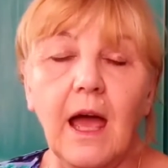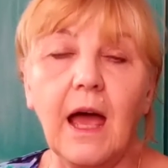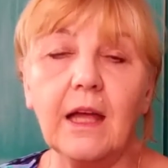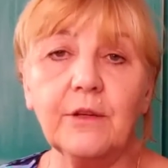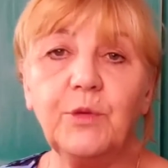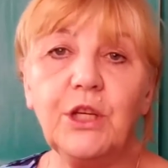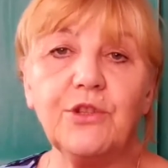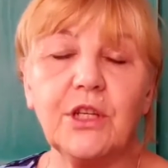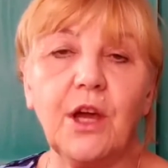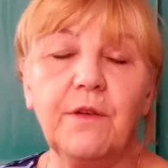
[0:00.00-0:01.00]
and we
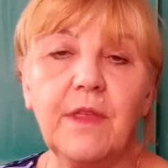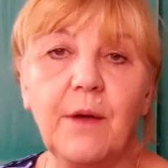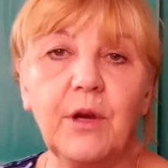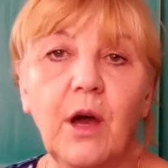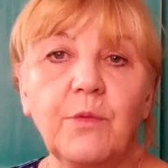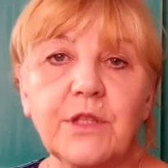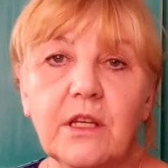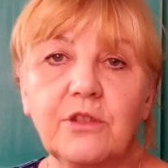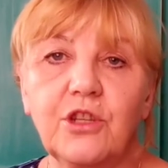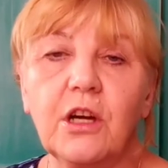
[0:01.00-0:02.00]
used to go there when I was a
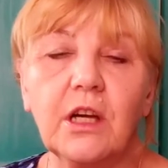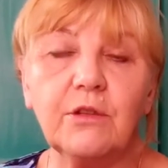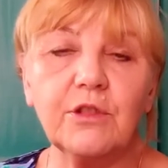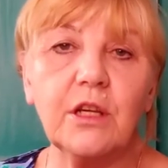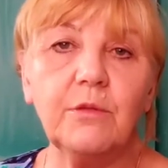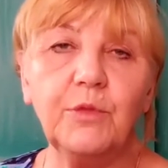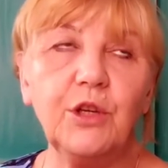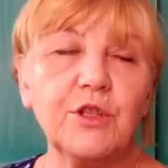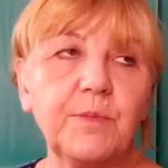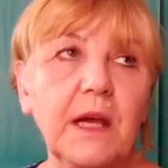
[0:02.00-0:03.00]
child and we
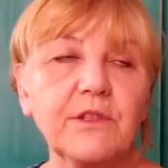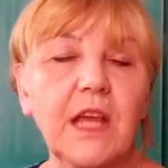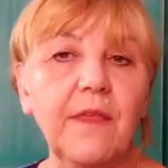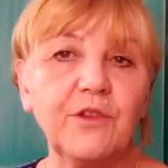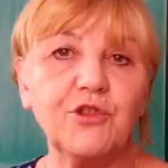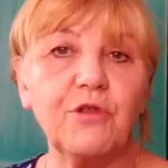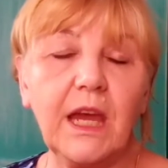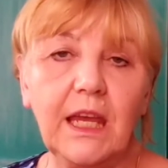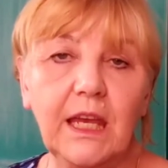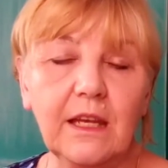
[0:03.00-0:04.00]
used to be able to get the
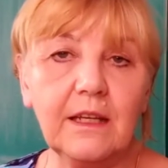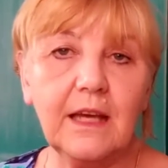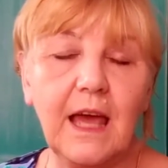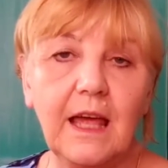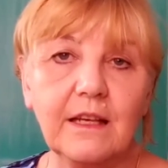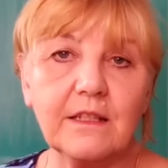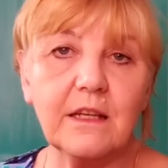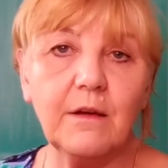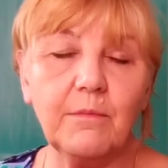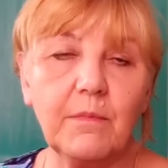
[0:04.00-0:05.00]
train and
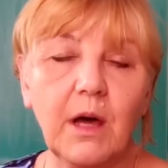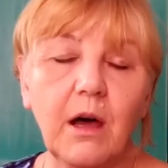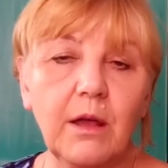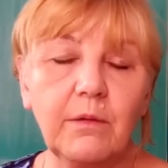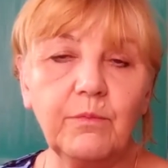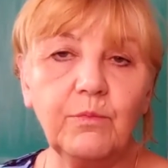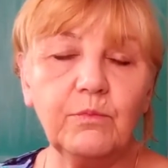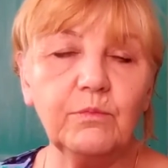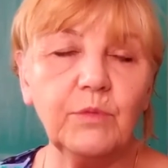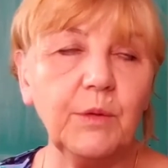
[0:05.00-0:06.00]
um, I
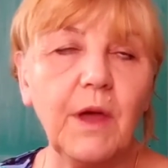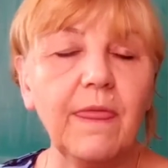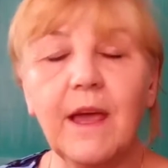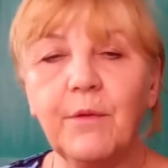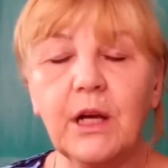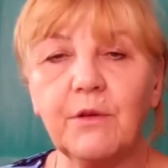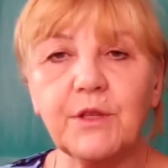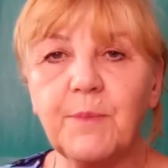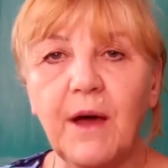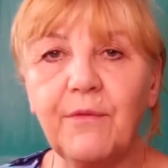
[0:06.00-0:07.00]
we went there when I was
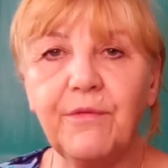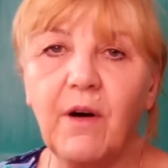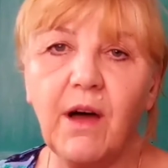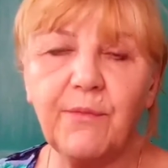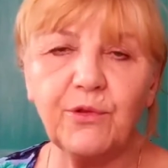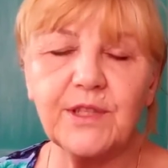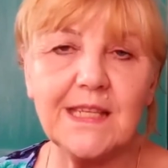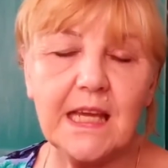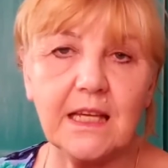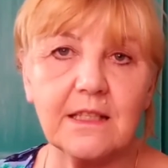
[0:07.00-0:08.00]
about five or
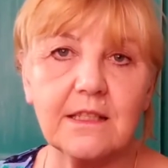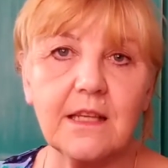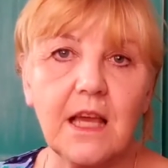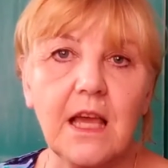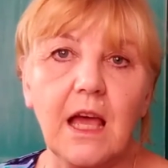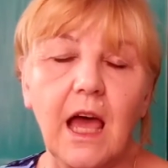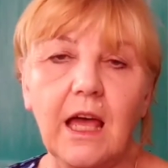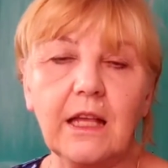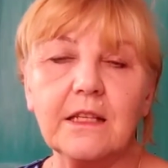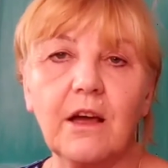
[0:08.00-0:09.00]
six
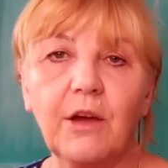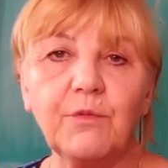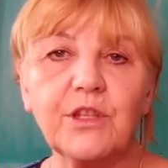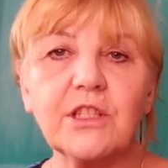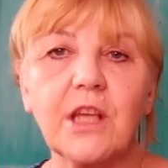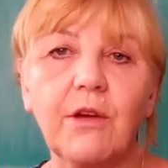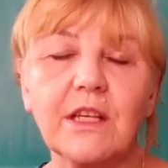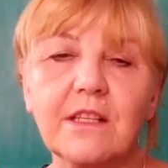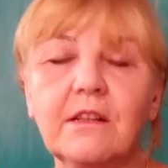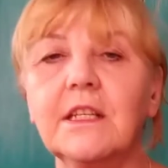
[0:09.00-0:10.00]
and I was so
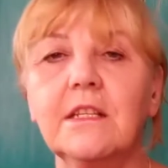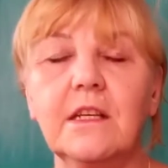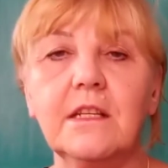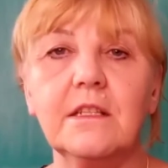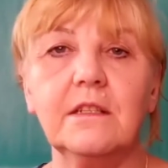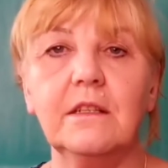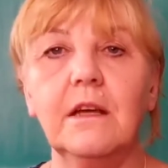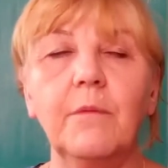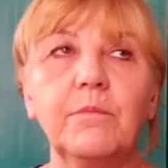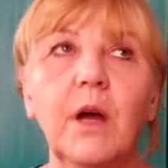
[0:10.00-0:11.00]
excited
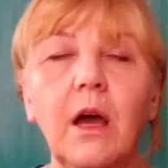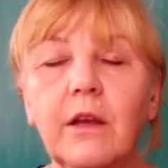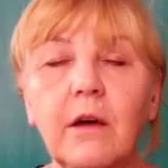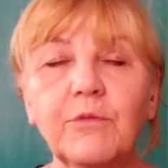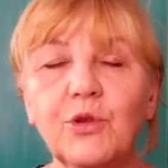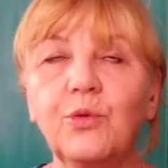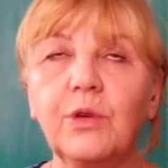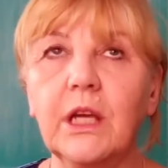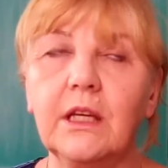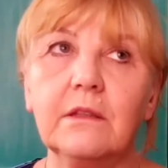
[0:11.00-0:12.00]
um, and I'm
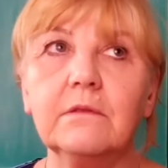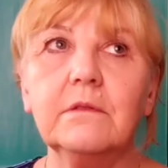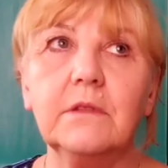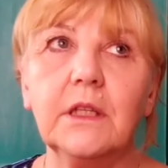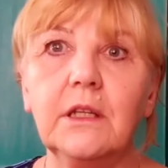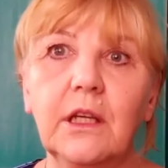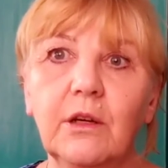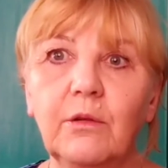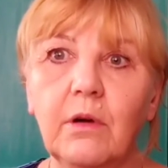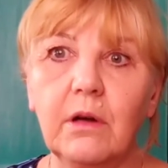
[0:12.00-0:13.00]
talking you
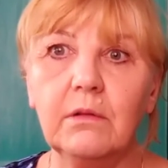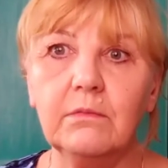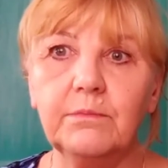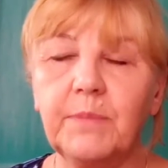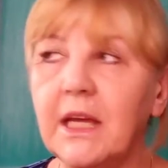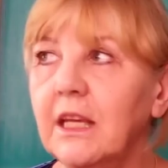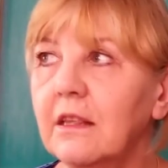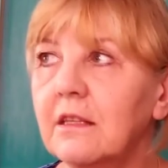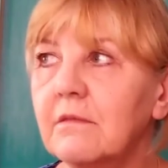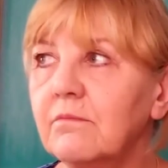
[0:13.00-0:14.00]
know back in the